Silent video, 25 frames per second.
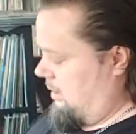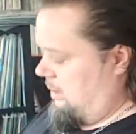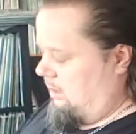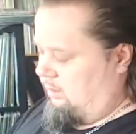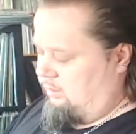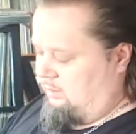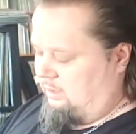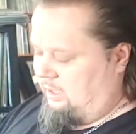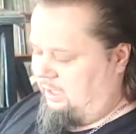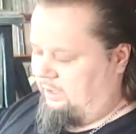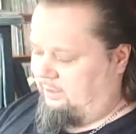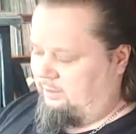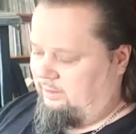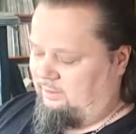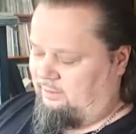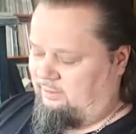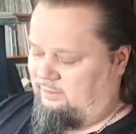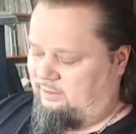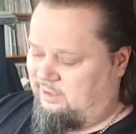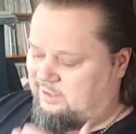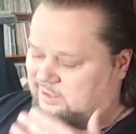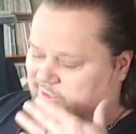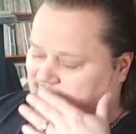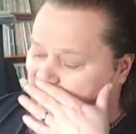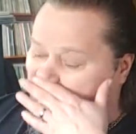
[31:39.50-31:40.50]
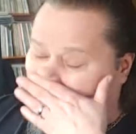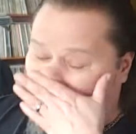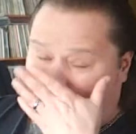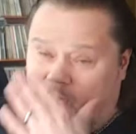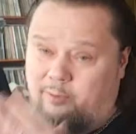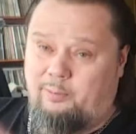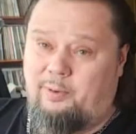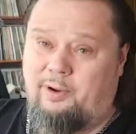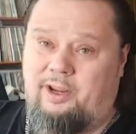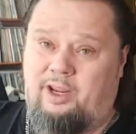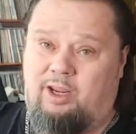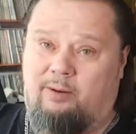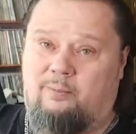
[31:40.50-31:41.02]
Then this Cafe
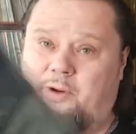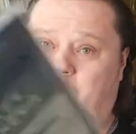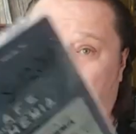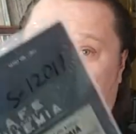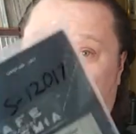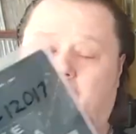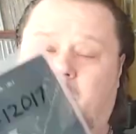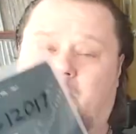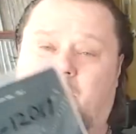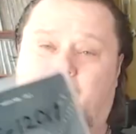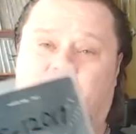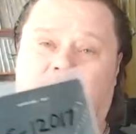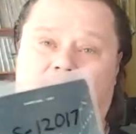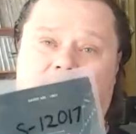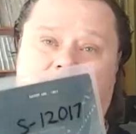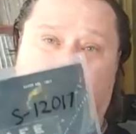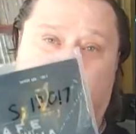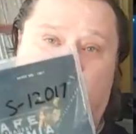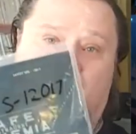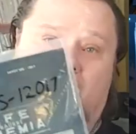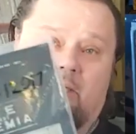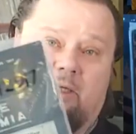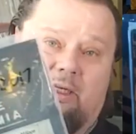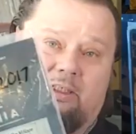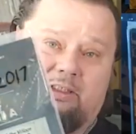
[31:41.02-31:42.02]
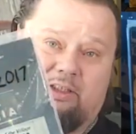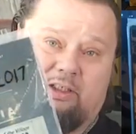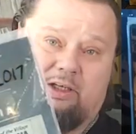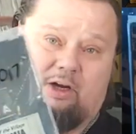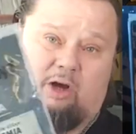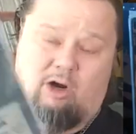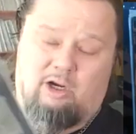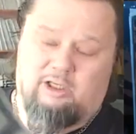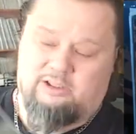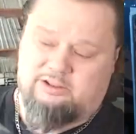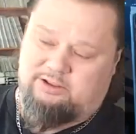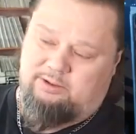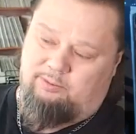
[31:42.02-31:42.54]
Bohemia record is an
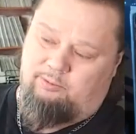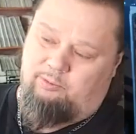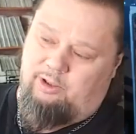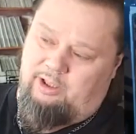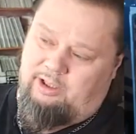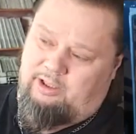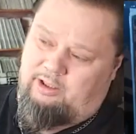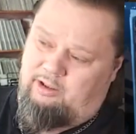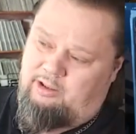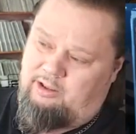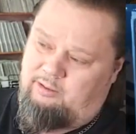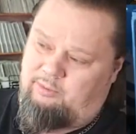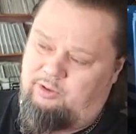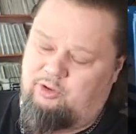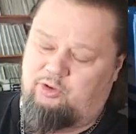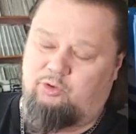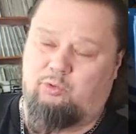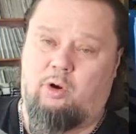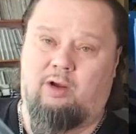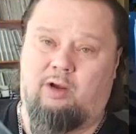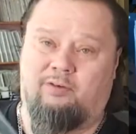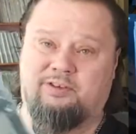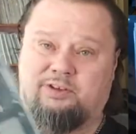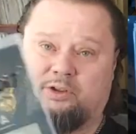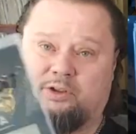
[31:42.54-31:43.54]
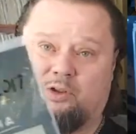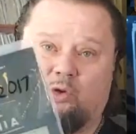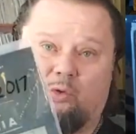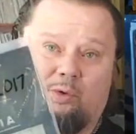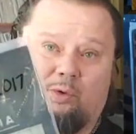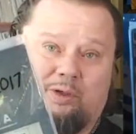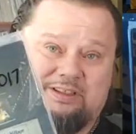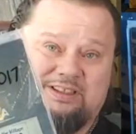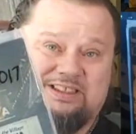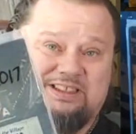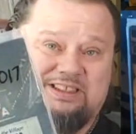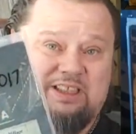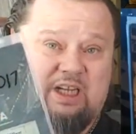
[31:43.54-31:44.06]
awesome record, number
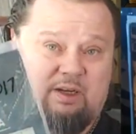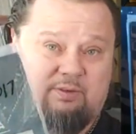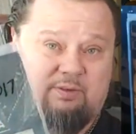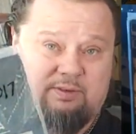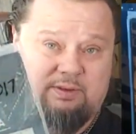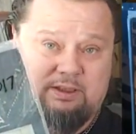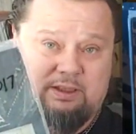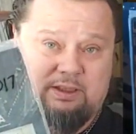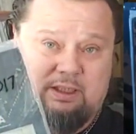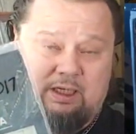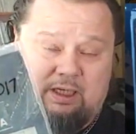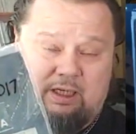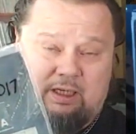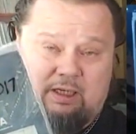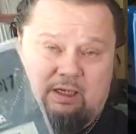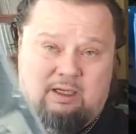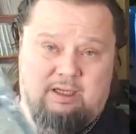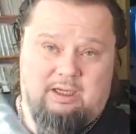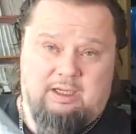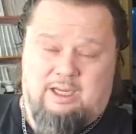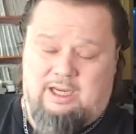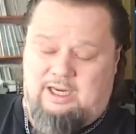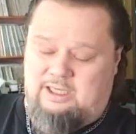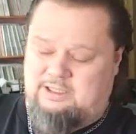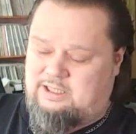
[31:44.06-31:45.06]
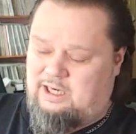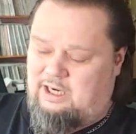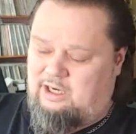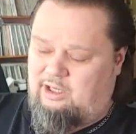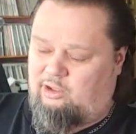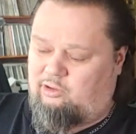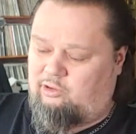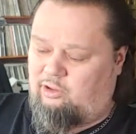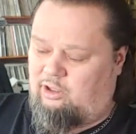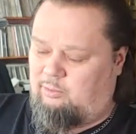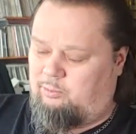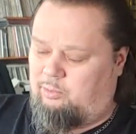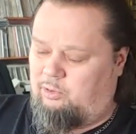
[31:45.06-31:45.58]
12017, and it's got an
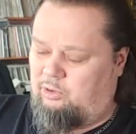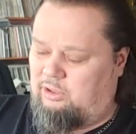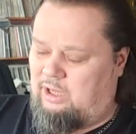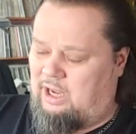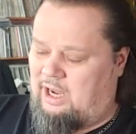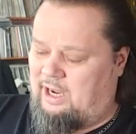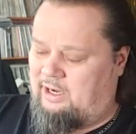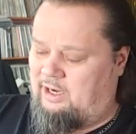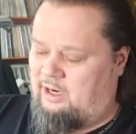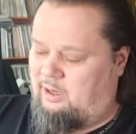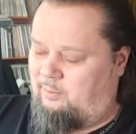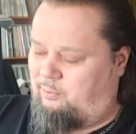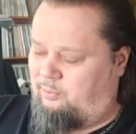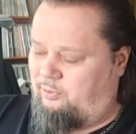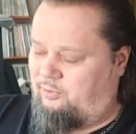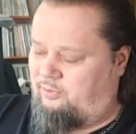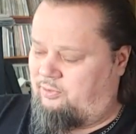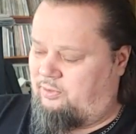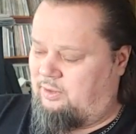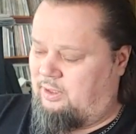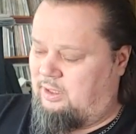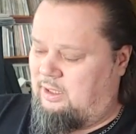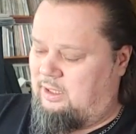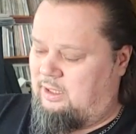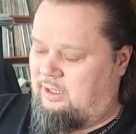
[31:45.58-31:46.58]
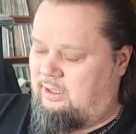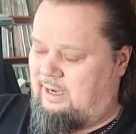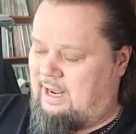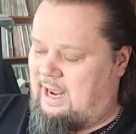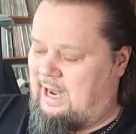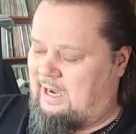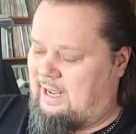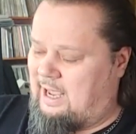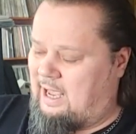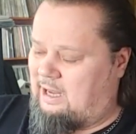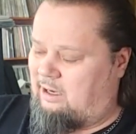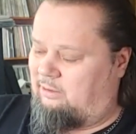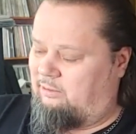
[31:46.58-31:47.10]
incredible lineup with Nat
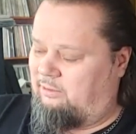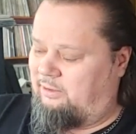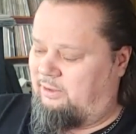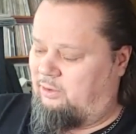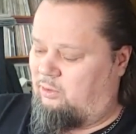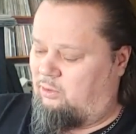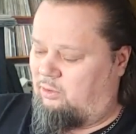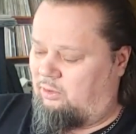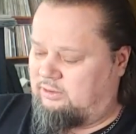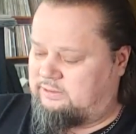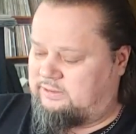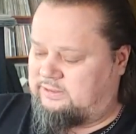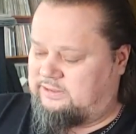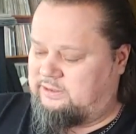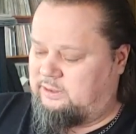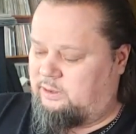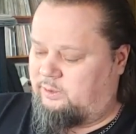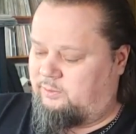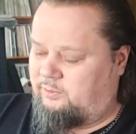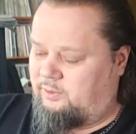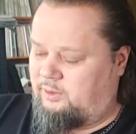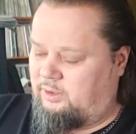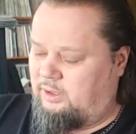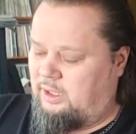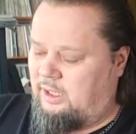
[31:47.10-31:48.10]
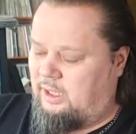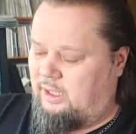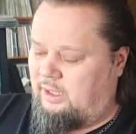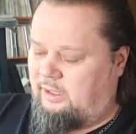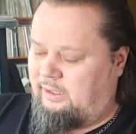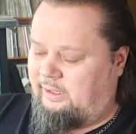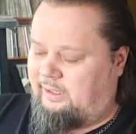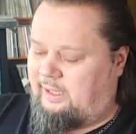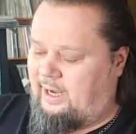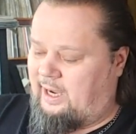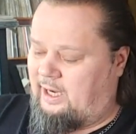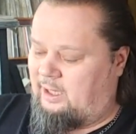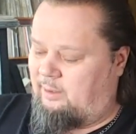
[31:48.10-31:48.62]
Adderley, Horace Silver,
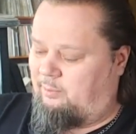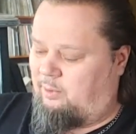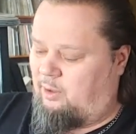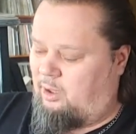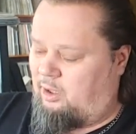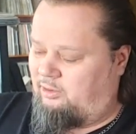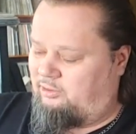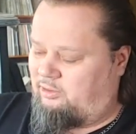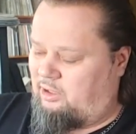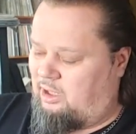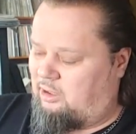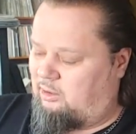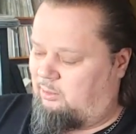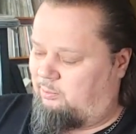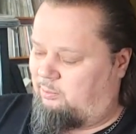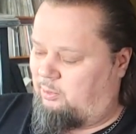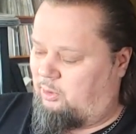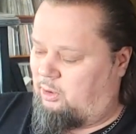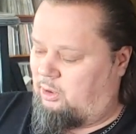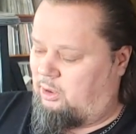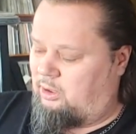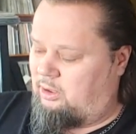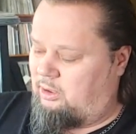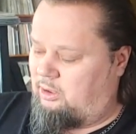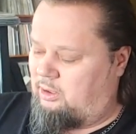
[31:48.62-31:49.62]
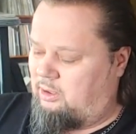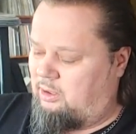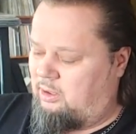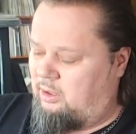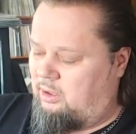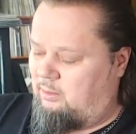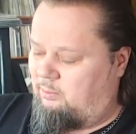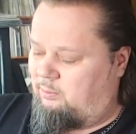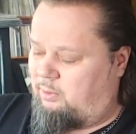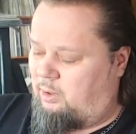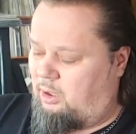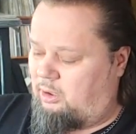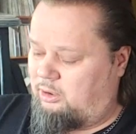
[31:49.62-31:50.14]
Cannonball, Donald Byrd,
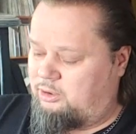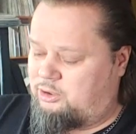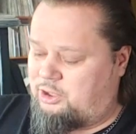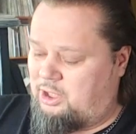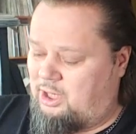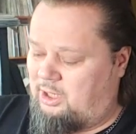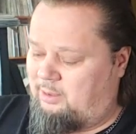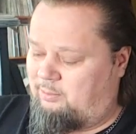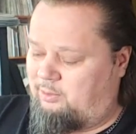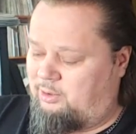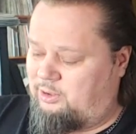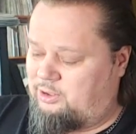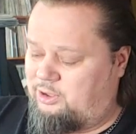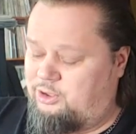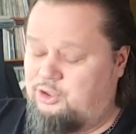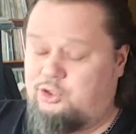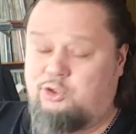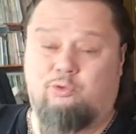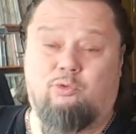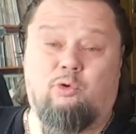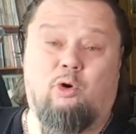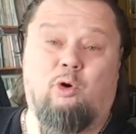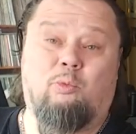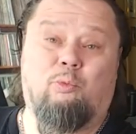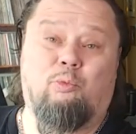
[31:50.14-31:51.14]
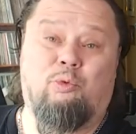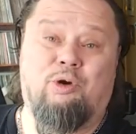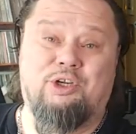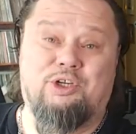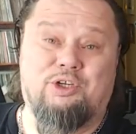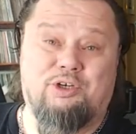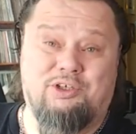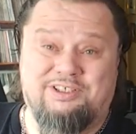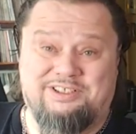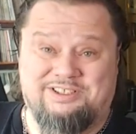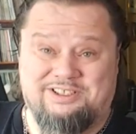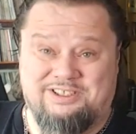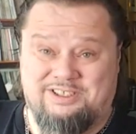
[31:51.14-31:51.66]
Paul Chambers, and Jerome
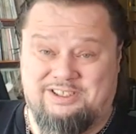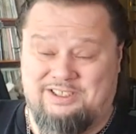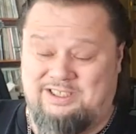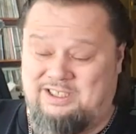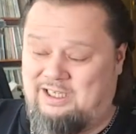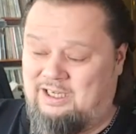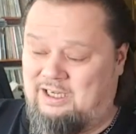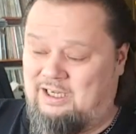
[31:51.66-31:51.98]
Richardson.